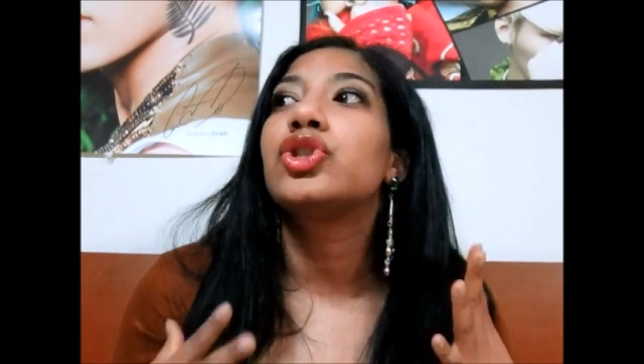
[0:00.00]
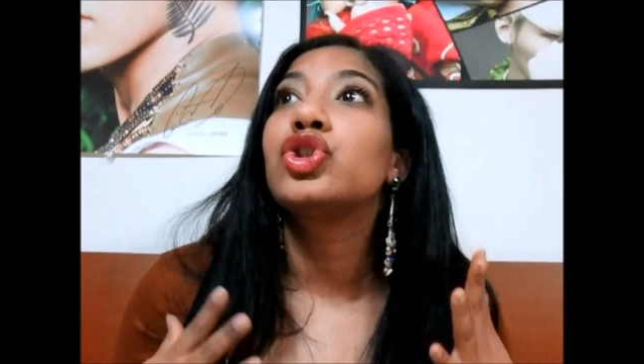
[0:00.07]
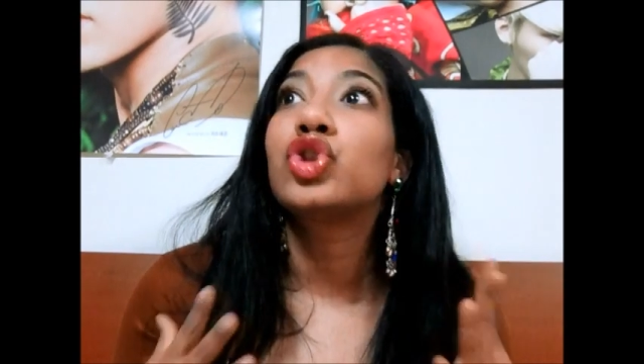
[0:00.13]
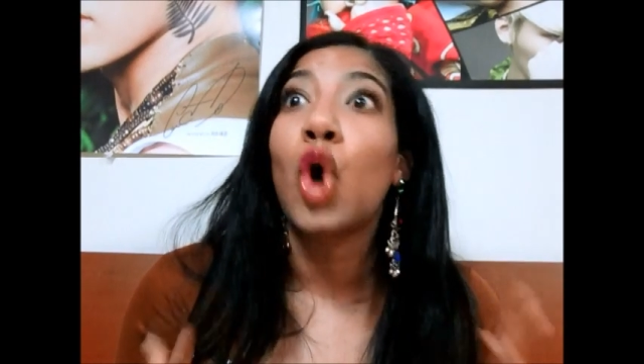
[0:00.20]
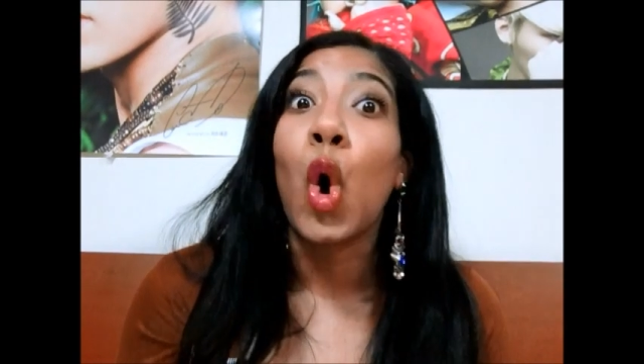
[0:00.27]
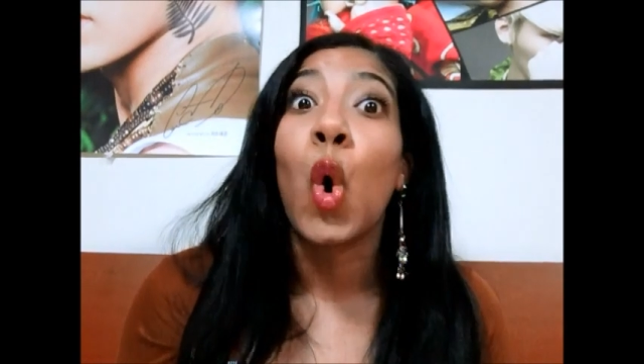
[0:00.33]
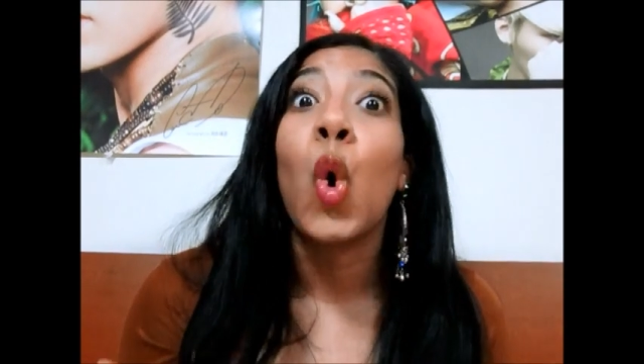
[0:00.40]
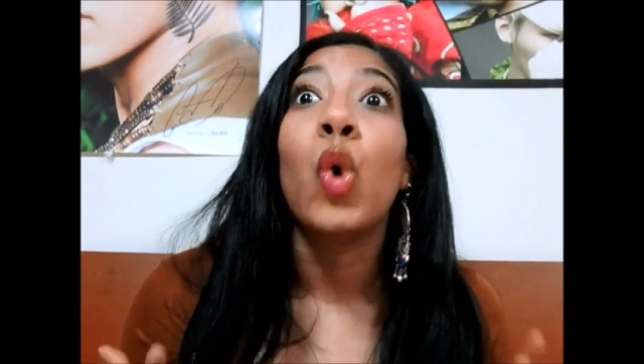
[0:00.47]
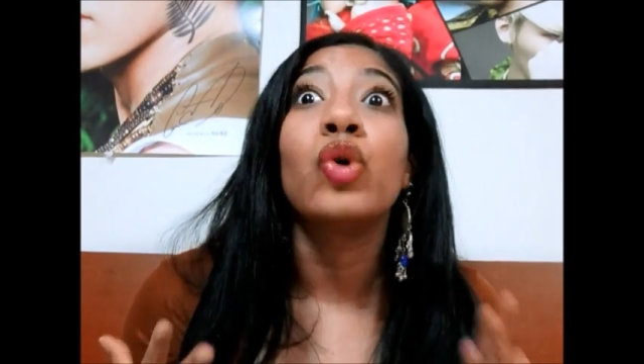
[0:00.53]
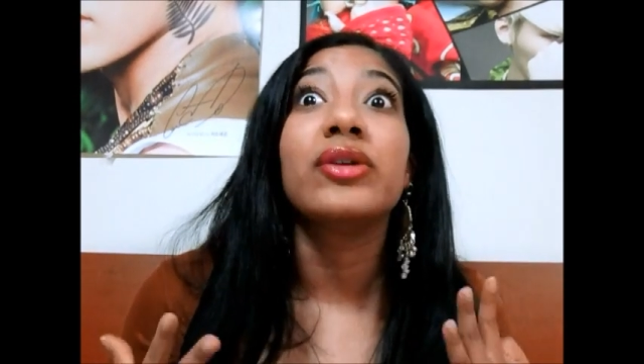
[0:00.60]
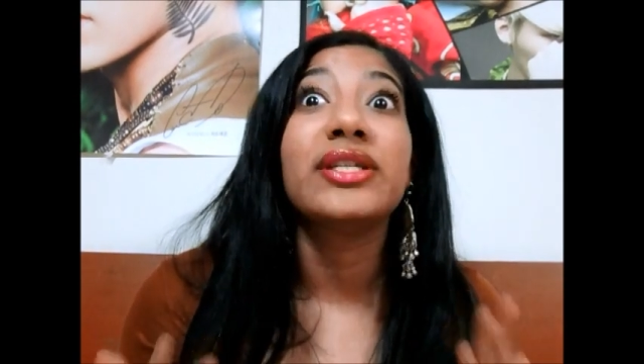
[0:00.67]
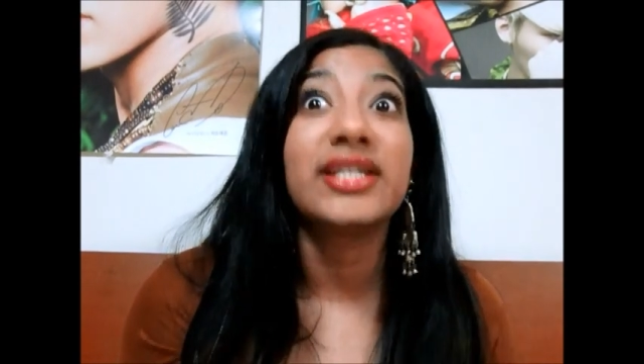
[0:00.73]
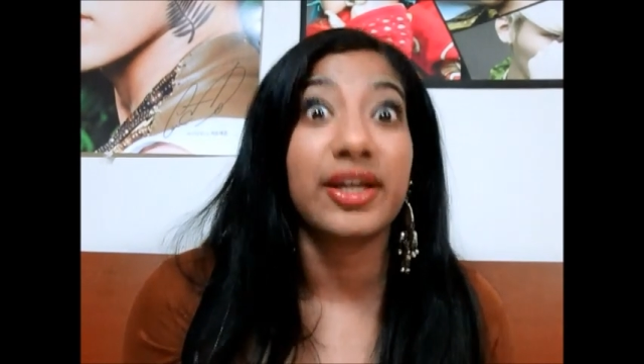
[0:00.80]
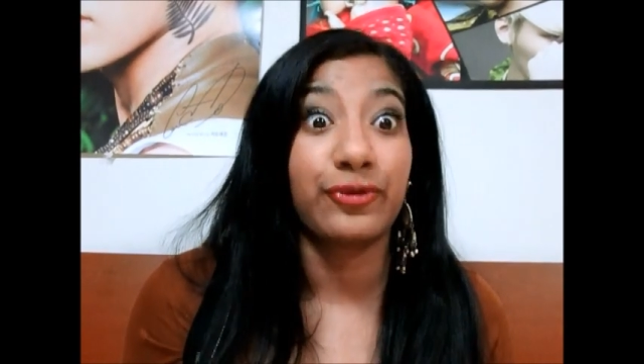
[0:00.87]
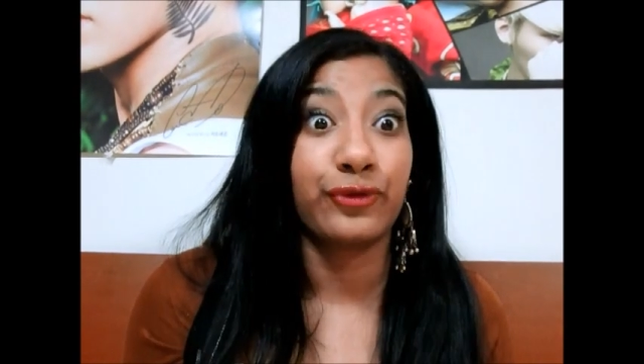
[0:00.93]
so
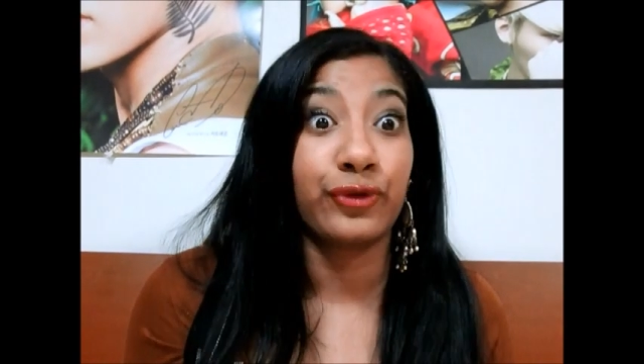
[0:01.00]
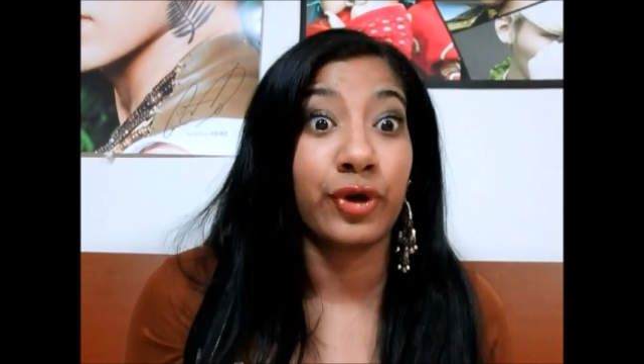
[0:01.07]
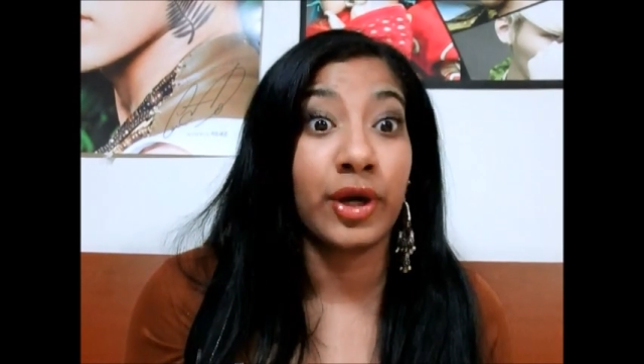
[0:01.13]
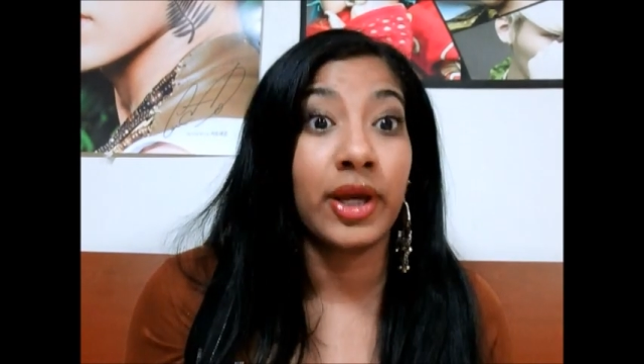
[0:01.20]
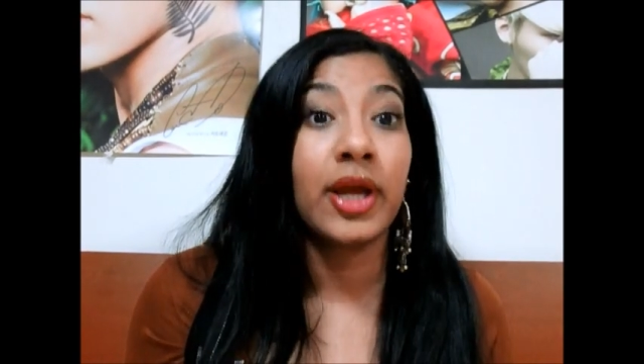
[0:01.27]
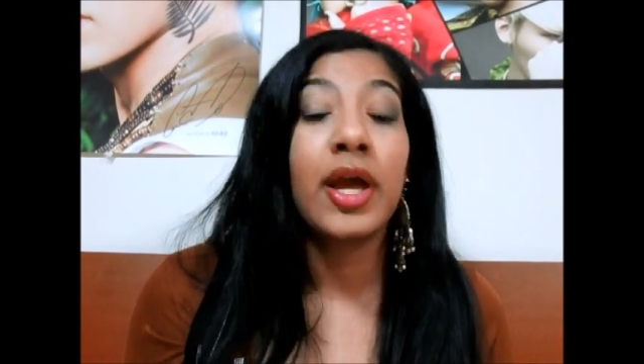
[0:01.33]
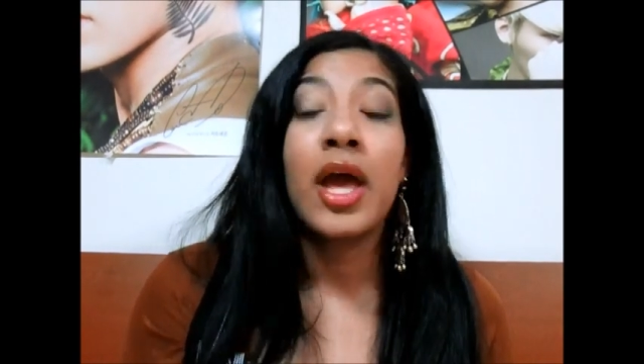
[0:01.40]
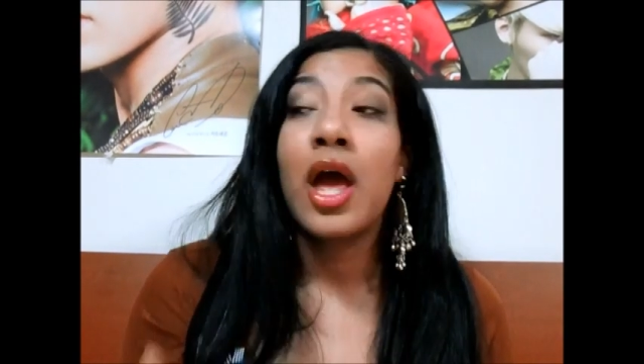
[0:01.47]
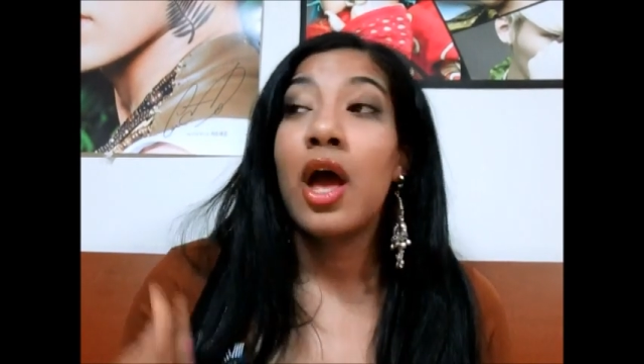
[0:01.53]
different